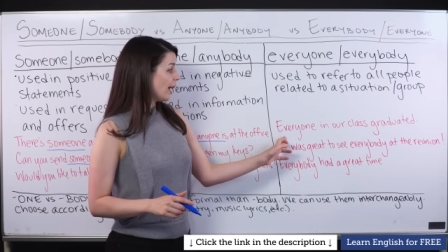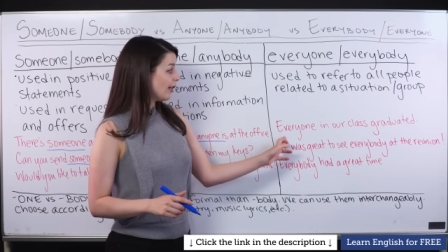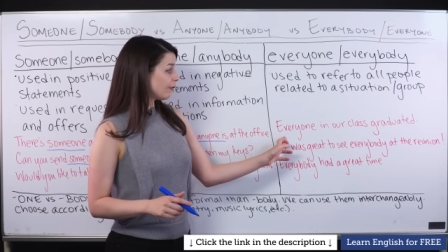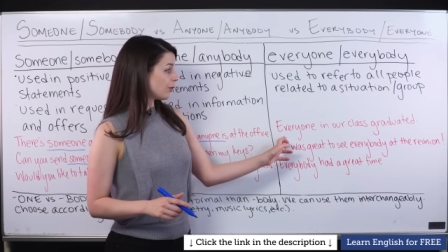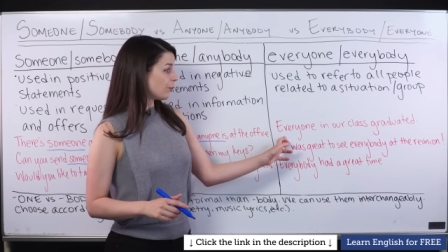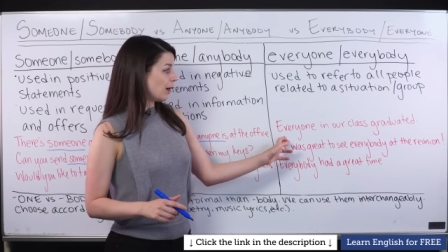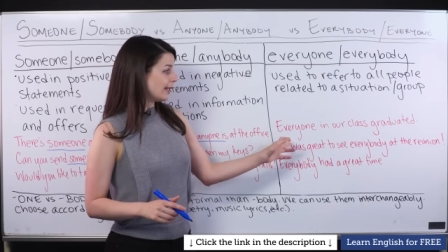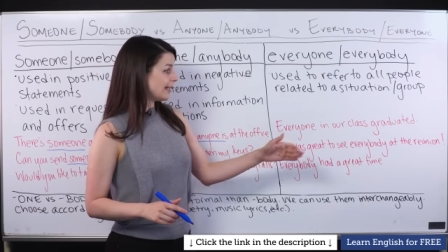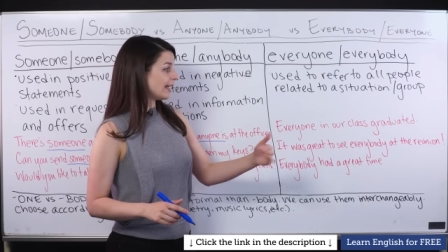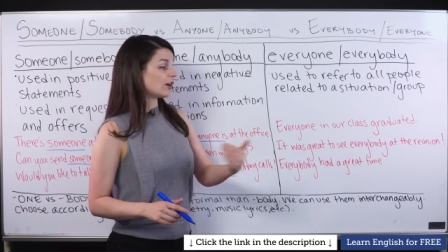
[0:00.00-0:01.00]

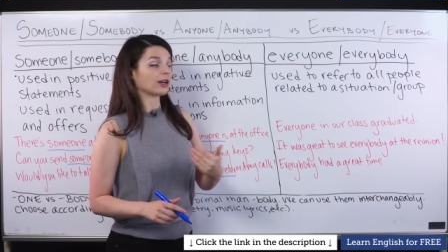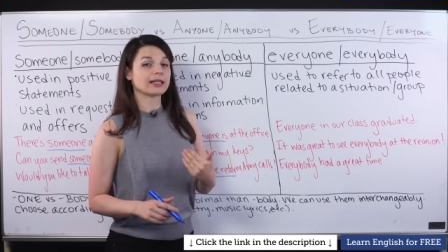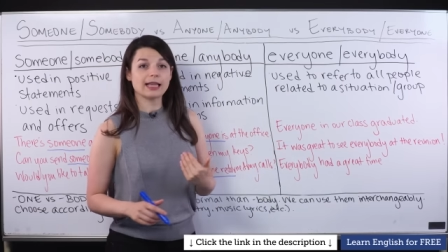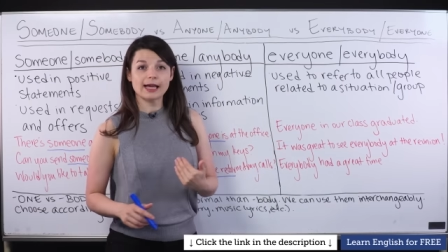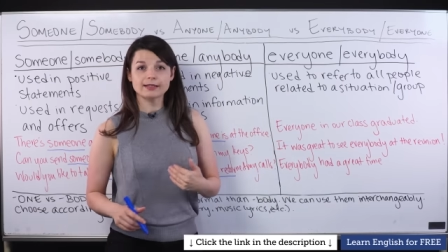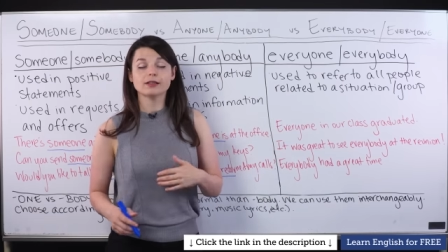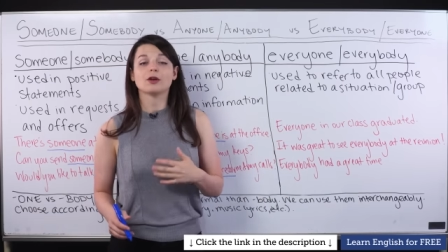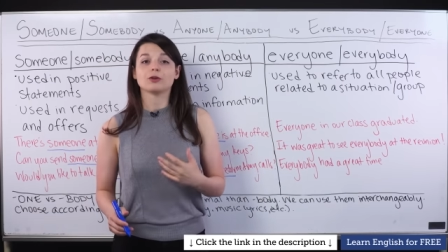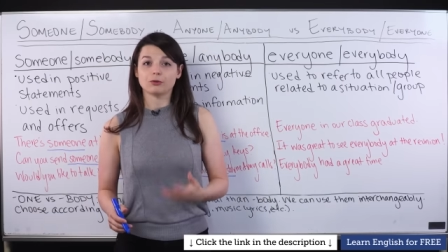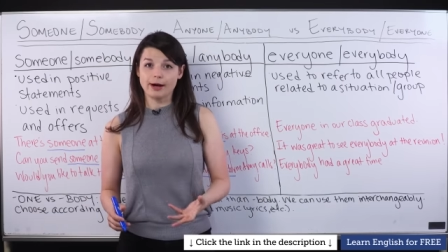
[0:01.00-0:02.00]
Everyone in our class
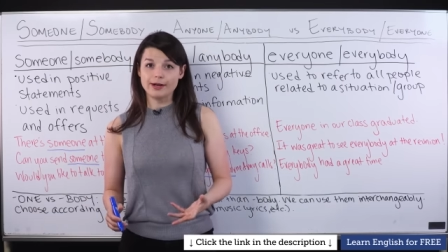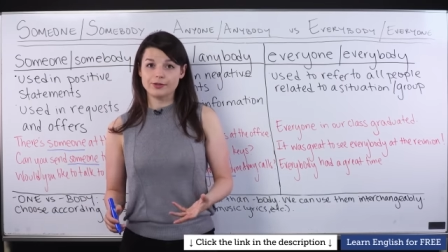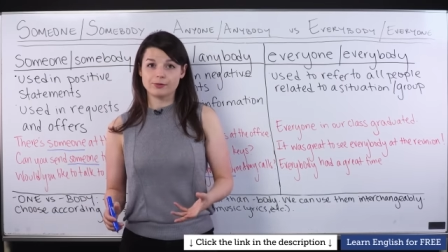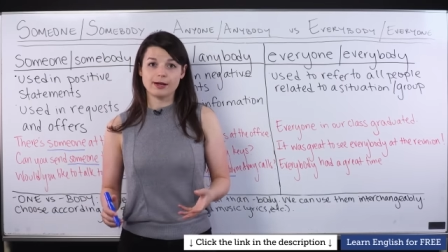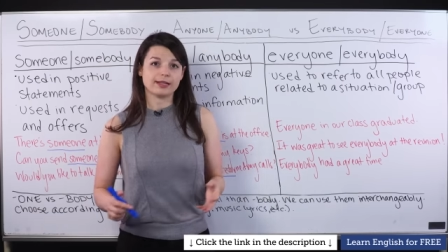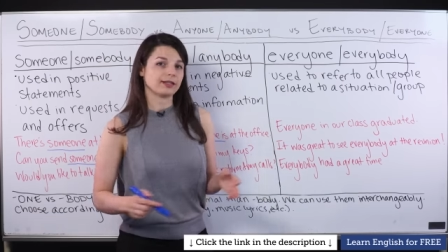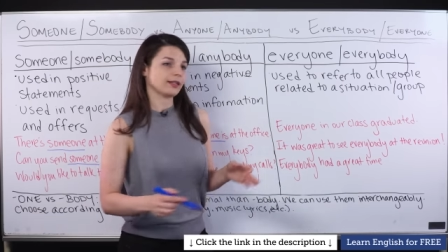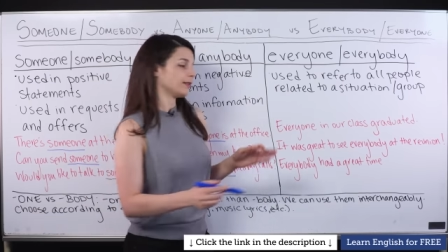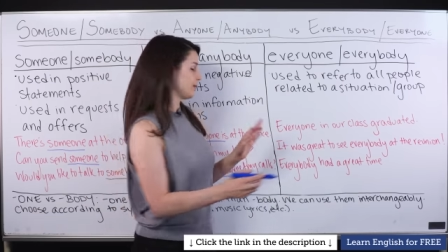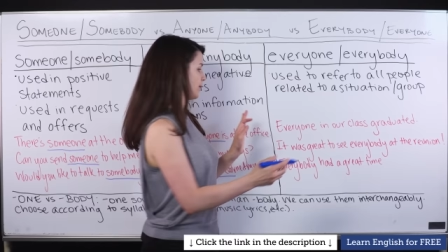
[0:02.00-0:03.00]

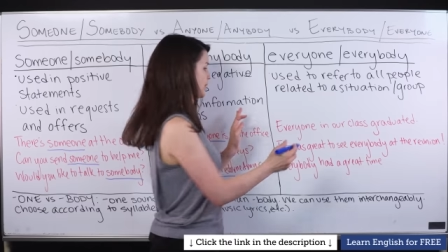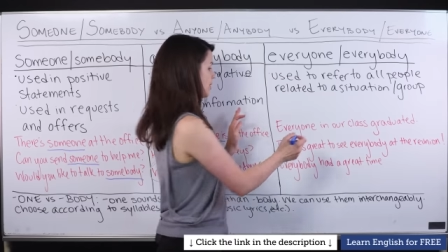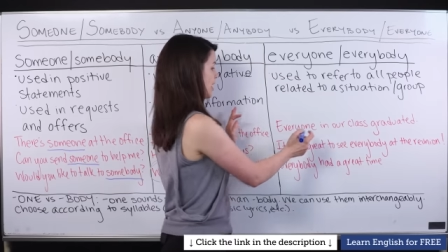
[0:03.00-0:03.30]
graduated. So here,